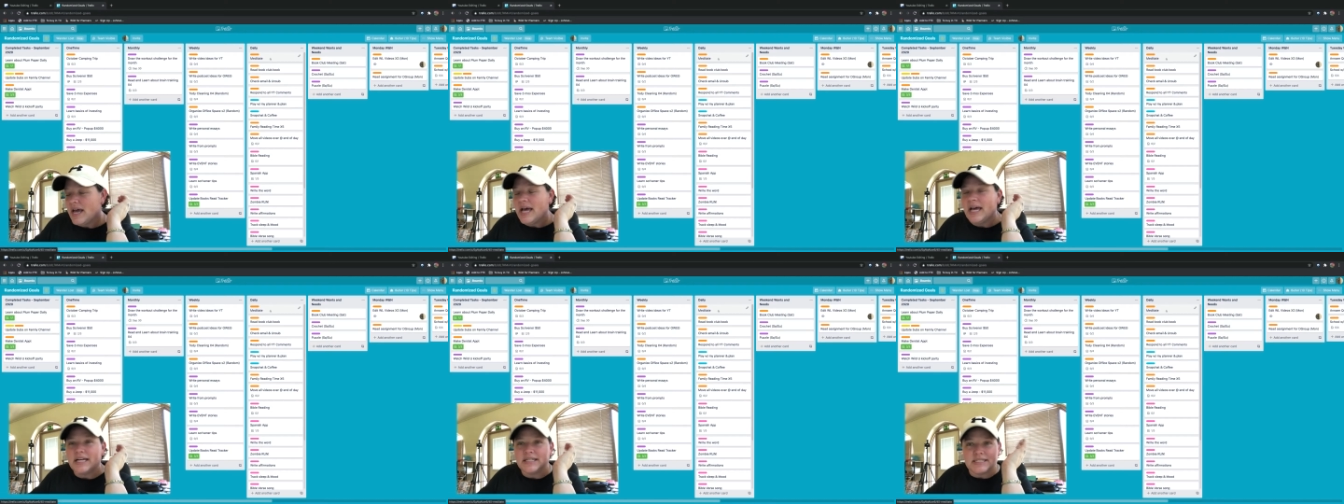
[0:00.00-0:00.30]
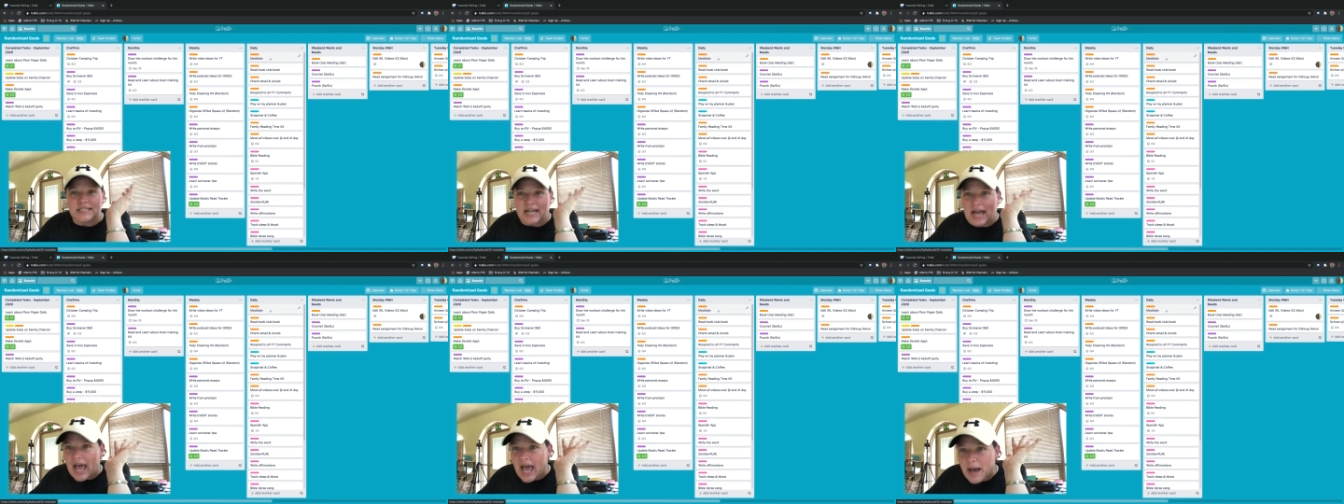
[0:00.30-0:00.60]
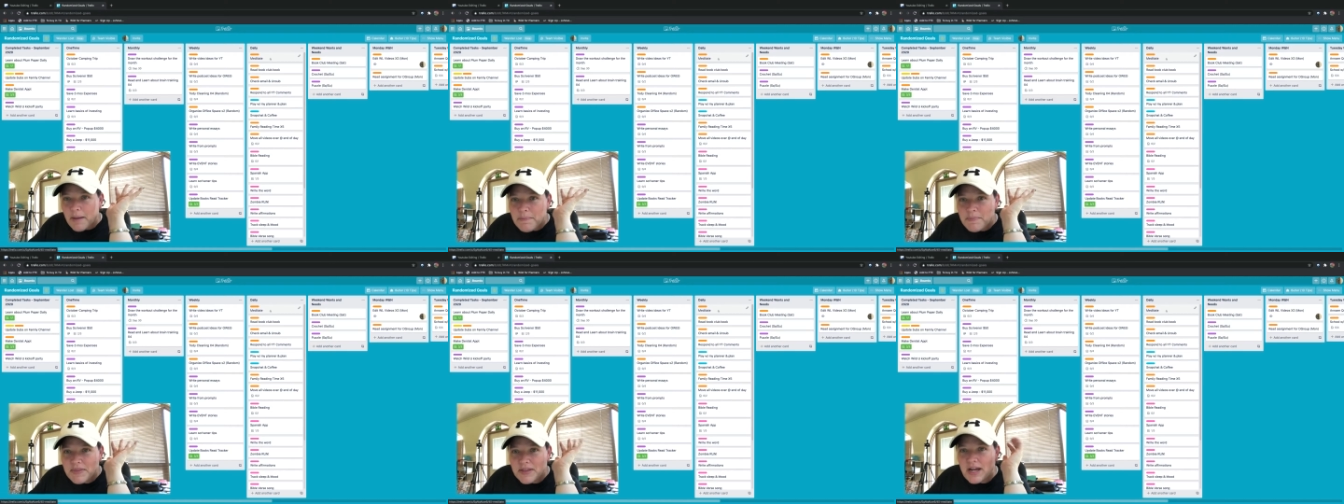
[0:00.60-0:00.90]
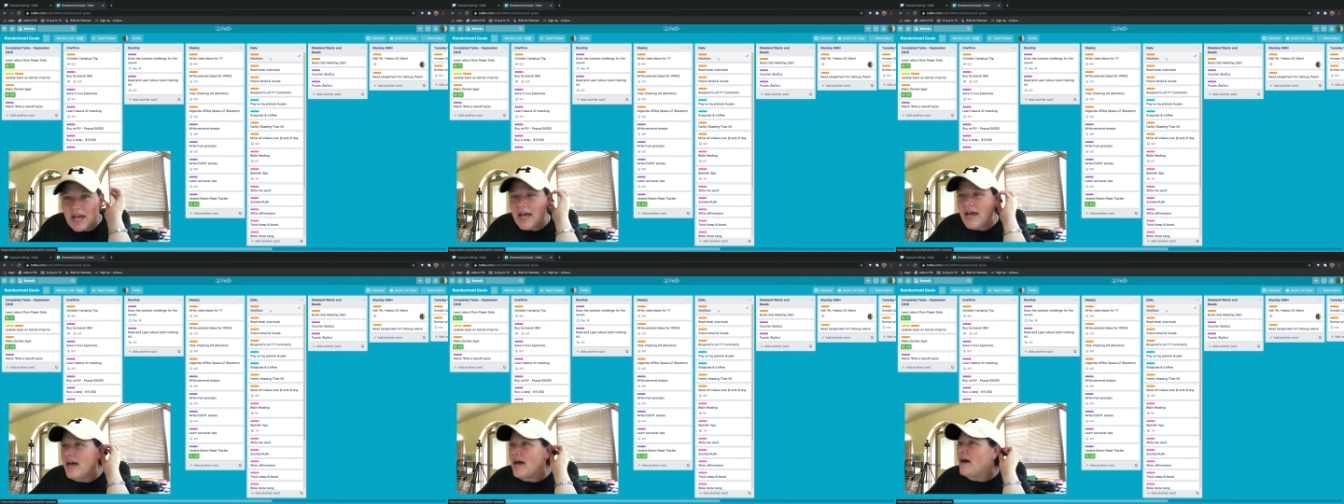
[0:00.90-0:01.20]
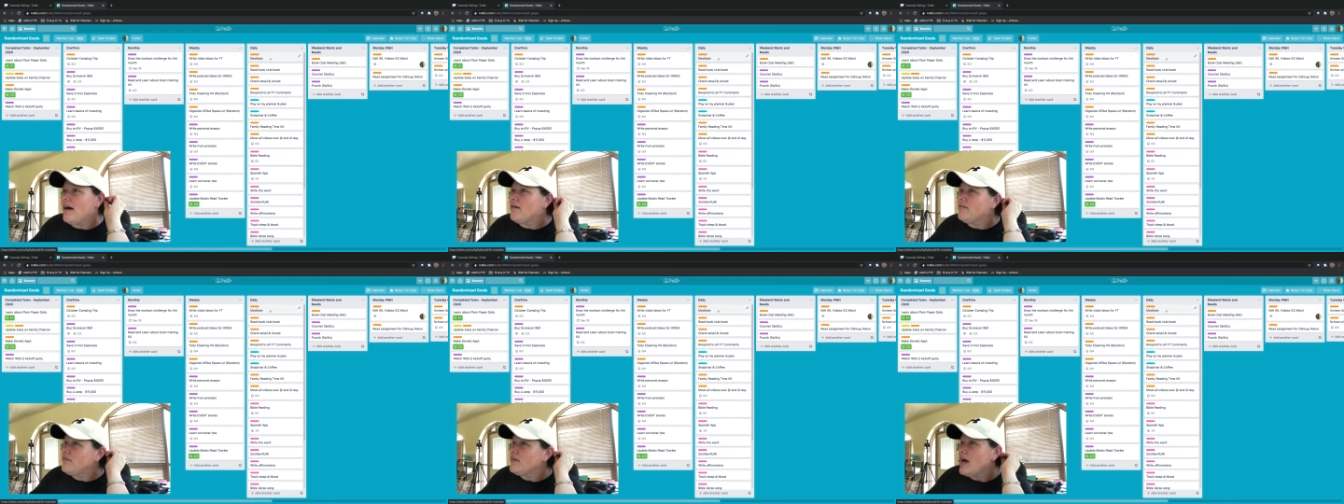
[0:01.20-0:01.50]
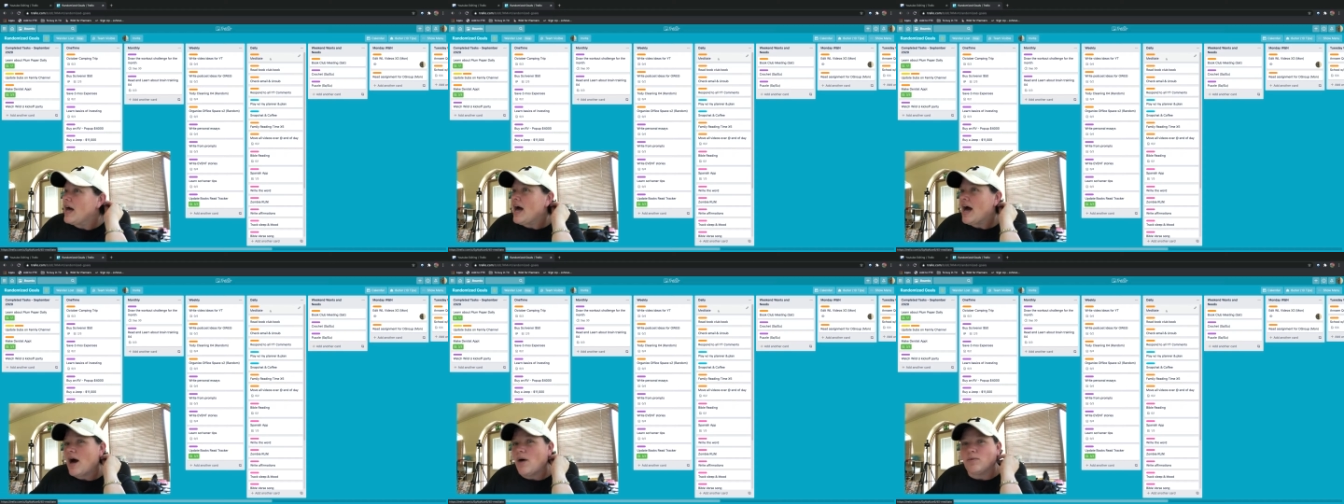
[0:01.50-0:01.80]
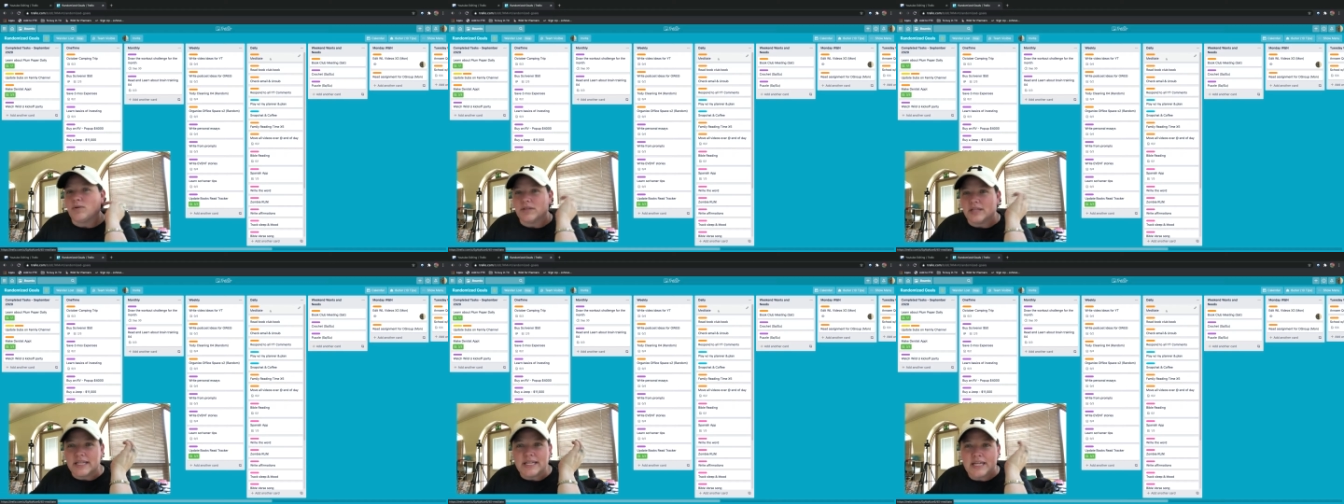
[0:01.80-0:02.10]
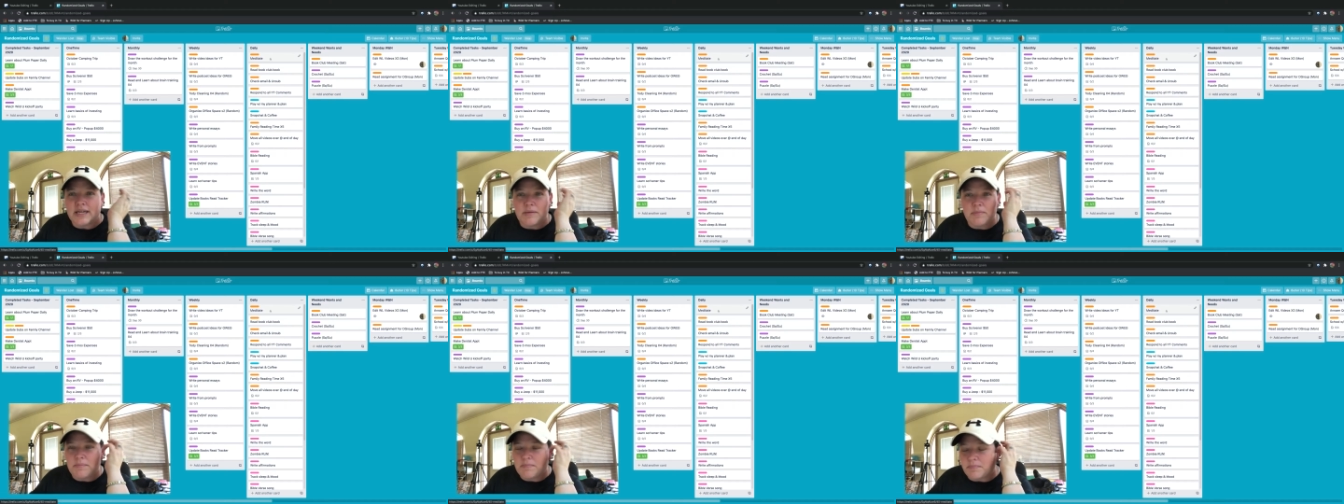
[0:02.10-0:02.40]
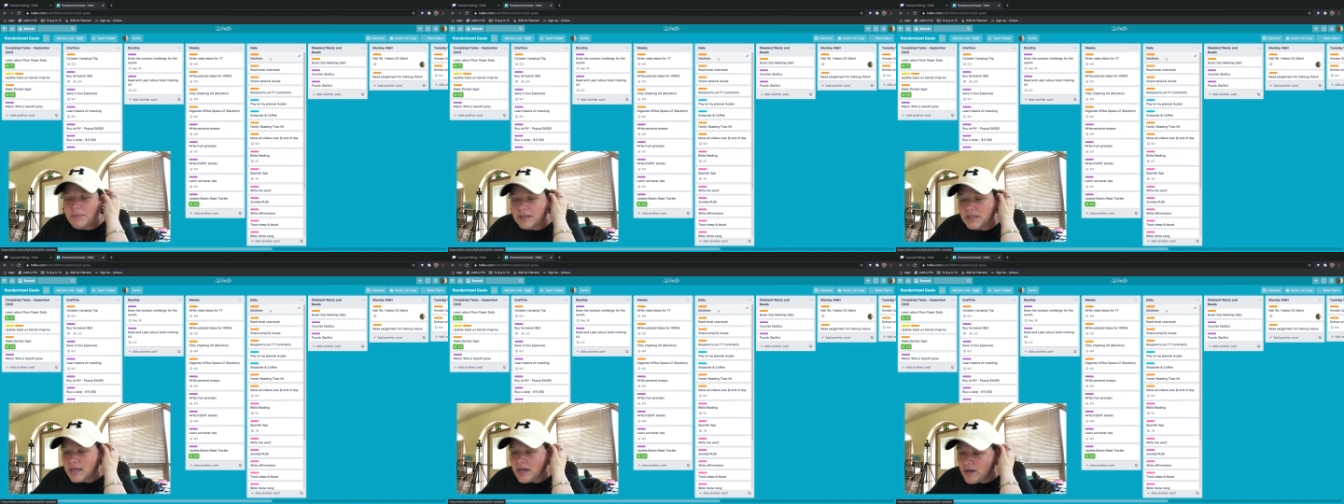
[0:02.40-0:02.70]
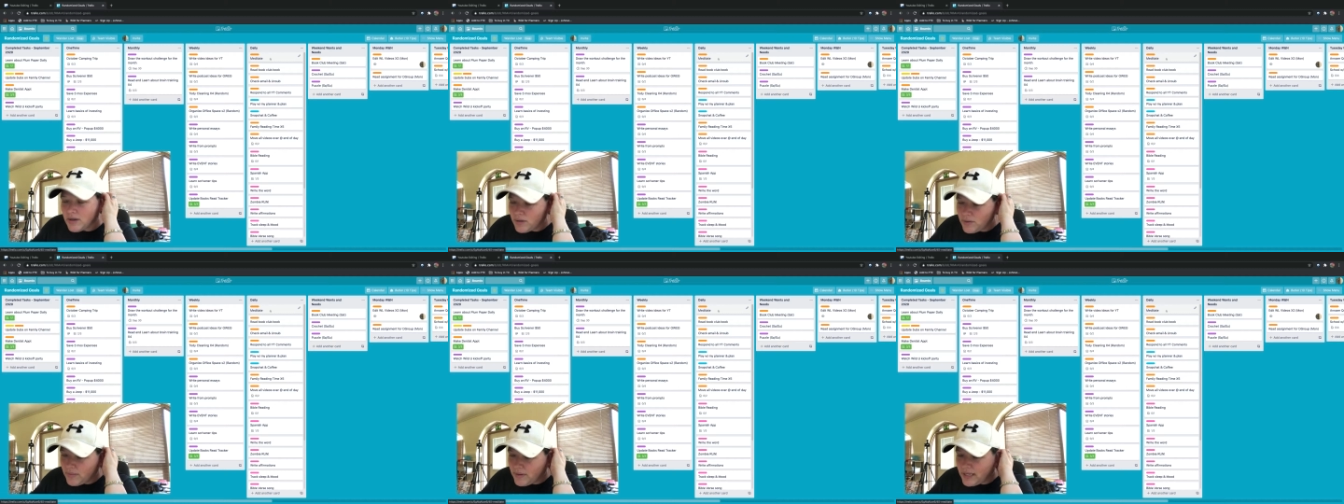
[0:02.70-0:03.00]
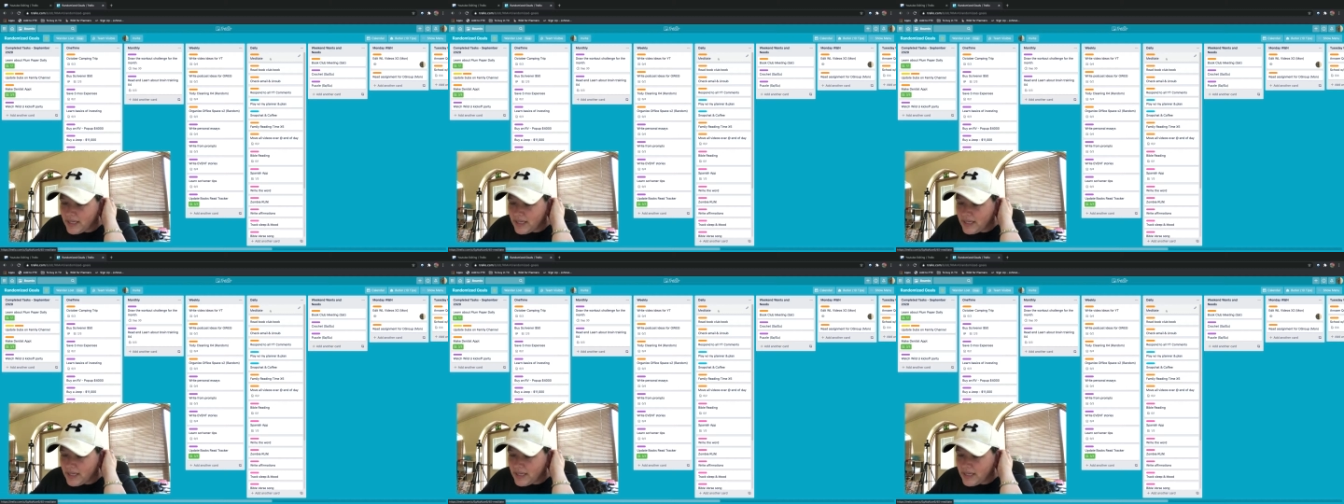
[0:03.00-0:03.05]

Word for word: It's an app that I have. I will link it below.